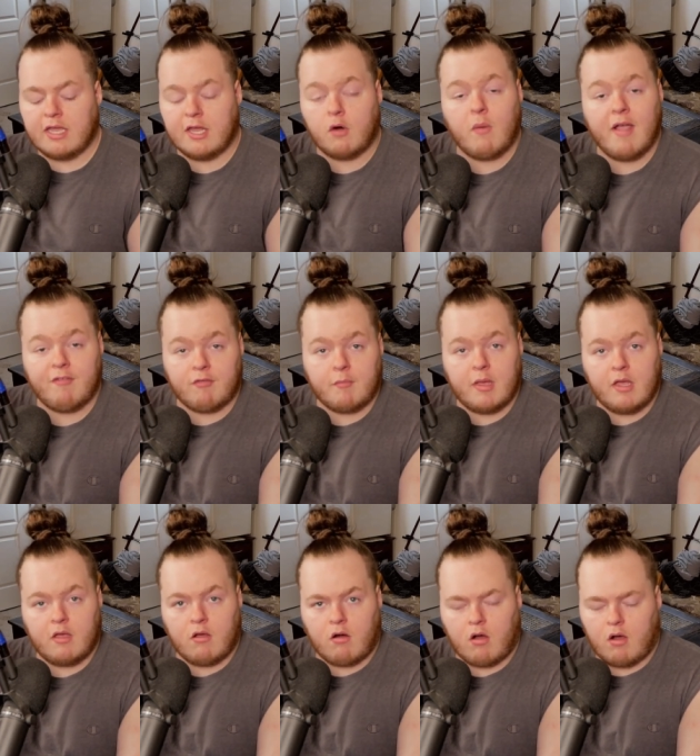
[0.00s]
get away from
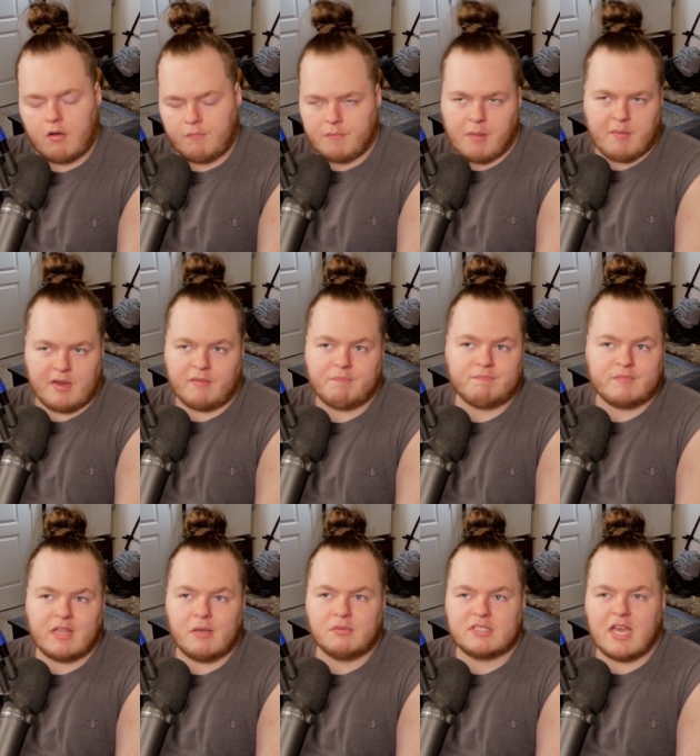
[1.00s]
it. Or I mean,
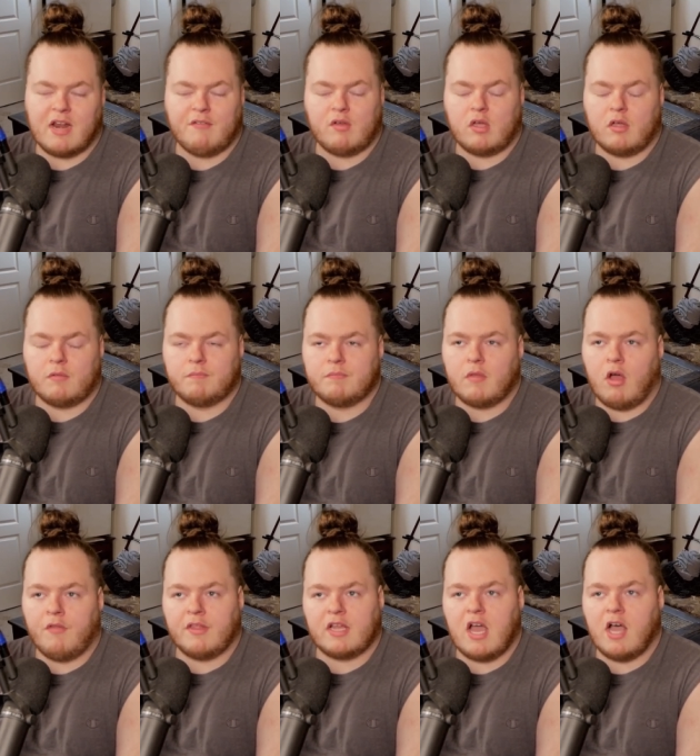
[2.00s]
it was kind of a
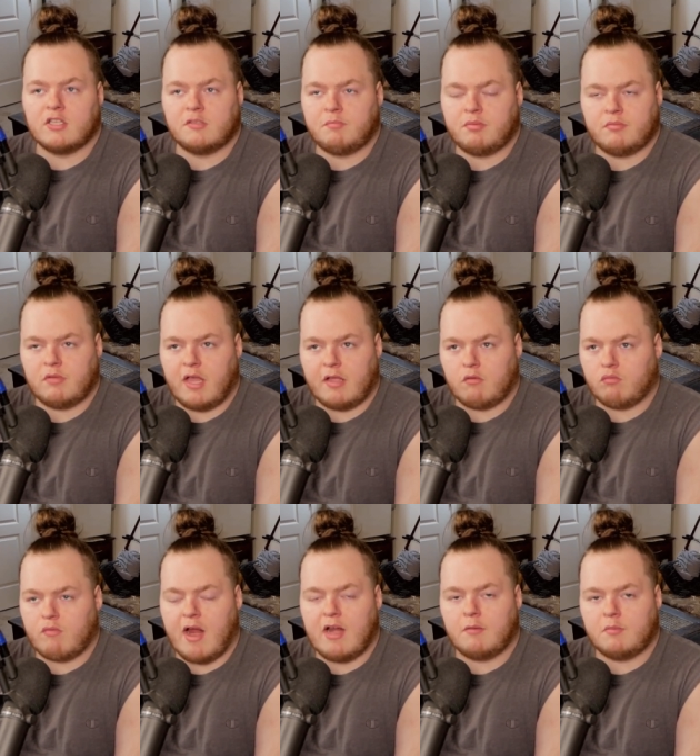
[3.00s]
on the cusp, like
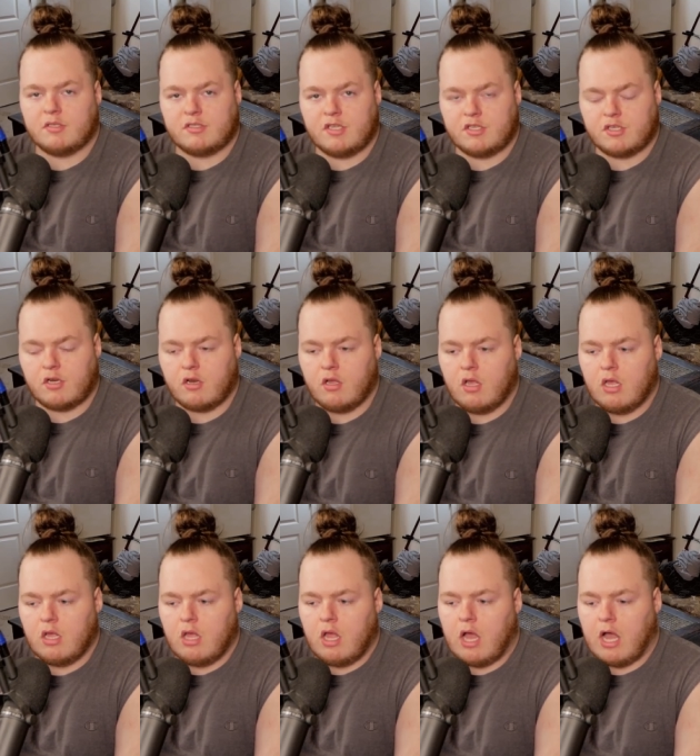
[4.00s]
random decision,
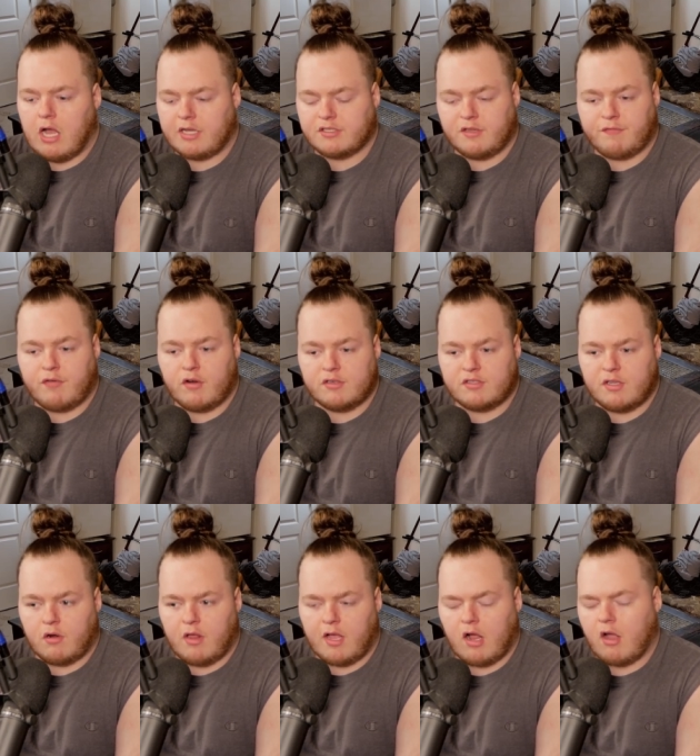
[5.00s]
because uh, at first
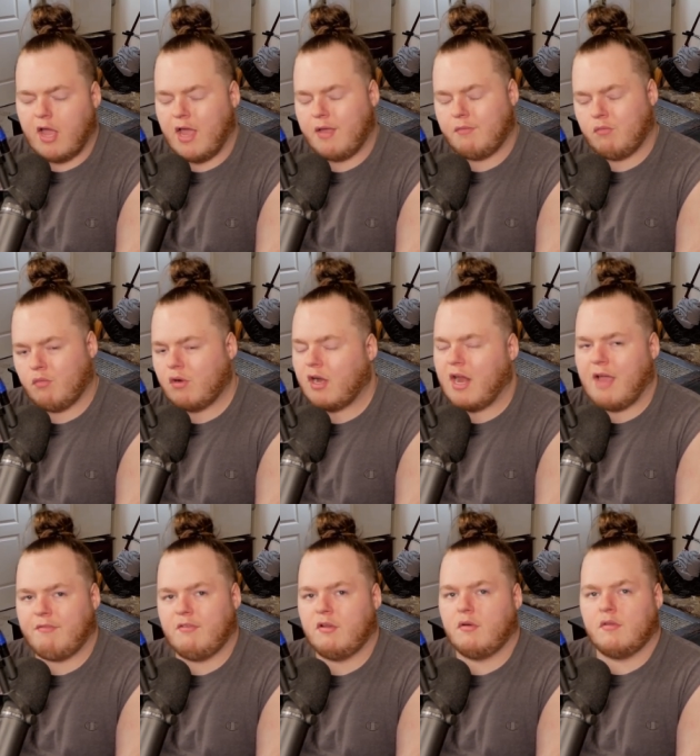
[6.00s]
they were like, okay, we're gonna
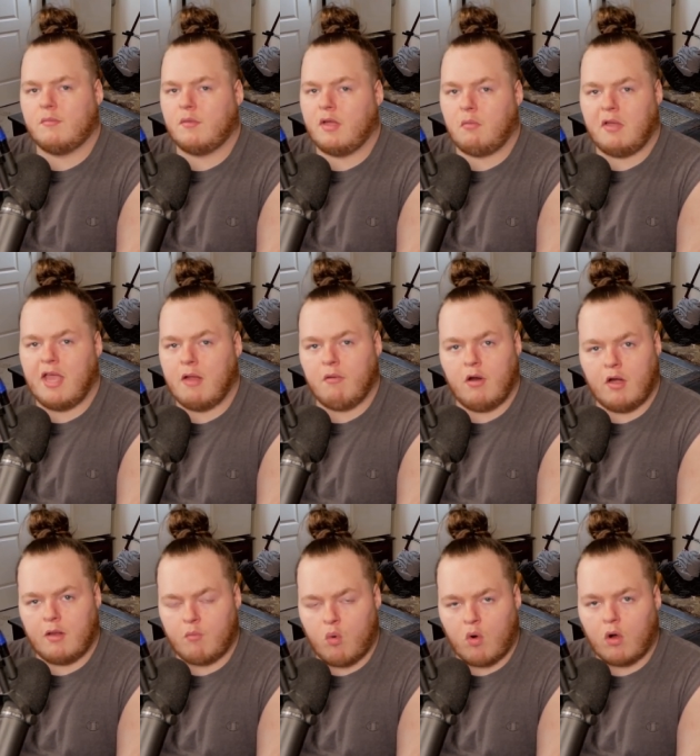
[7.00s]
have to deal with them, like we can't run
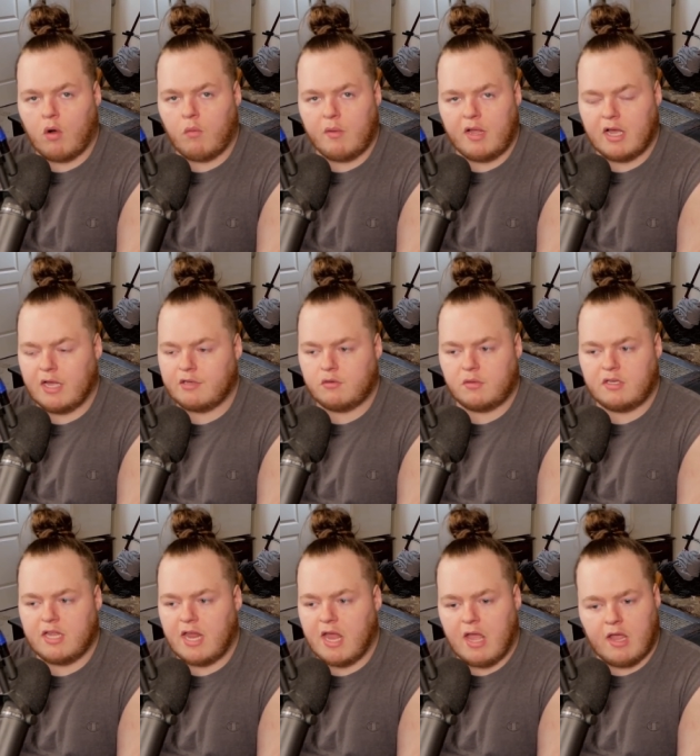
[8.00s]
anymore, we got into a
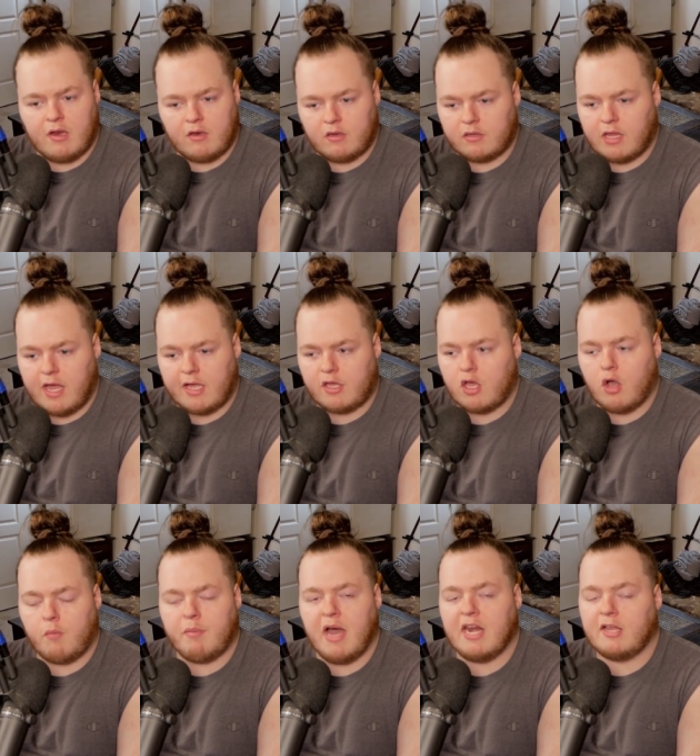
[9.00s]
dead end, like
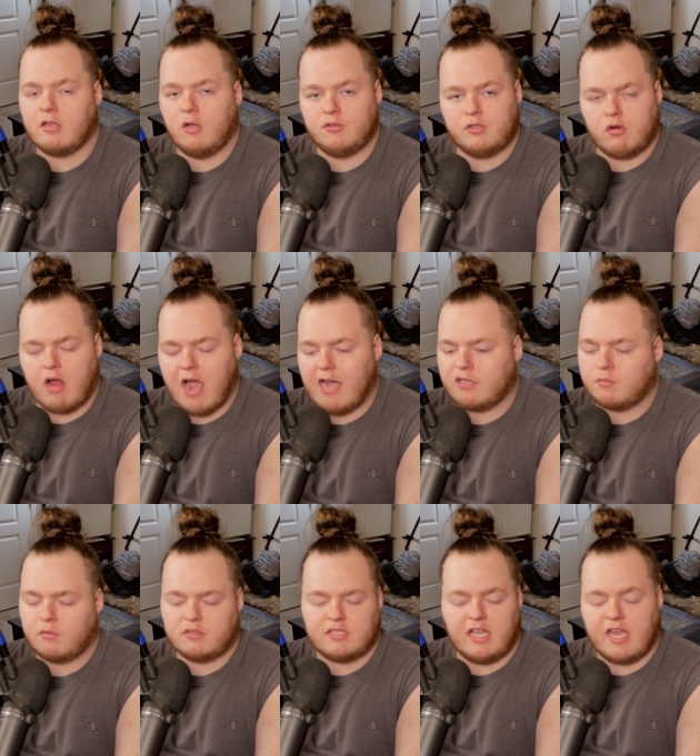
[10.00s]
yo Bonnie, close your eyes,
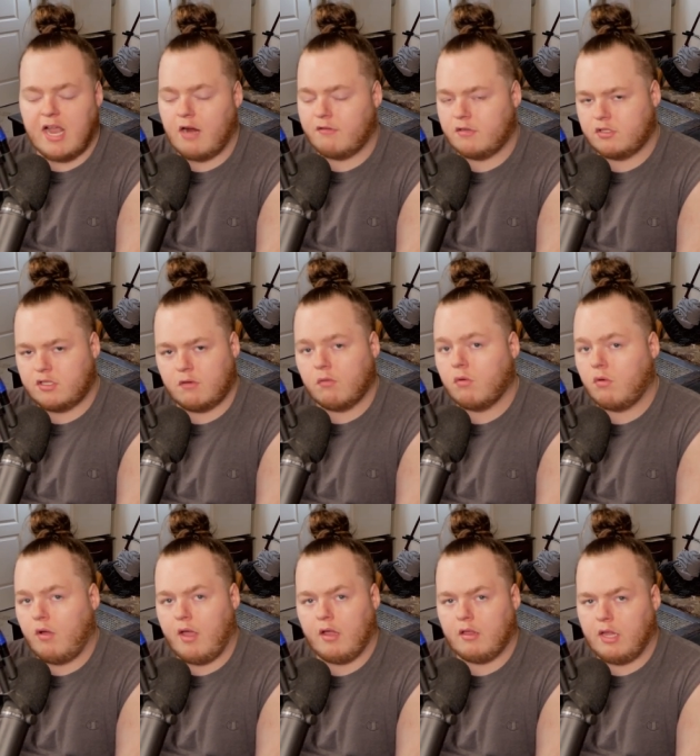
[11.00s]
we're gonna take care of this shit real
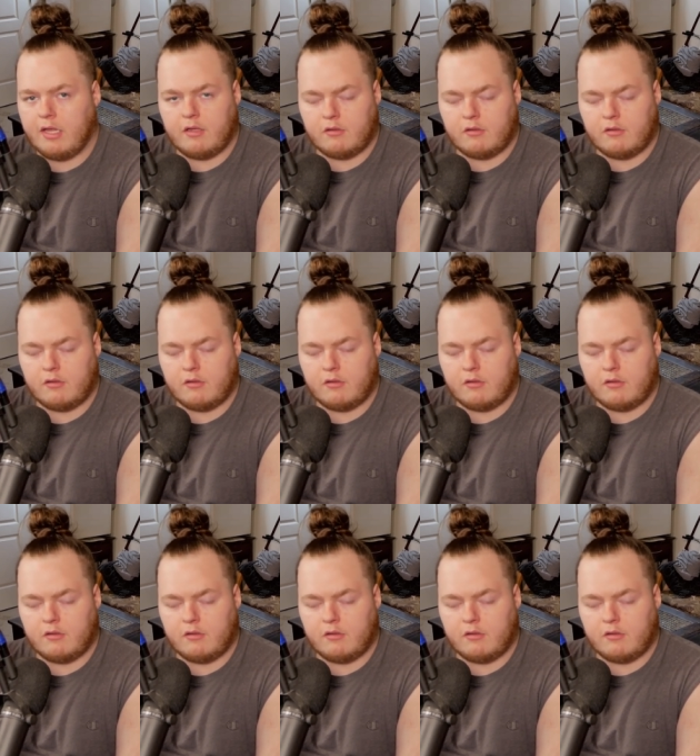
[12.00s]
quick,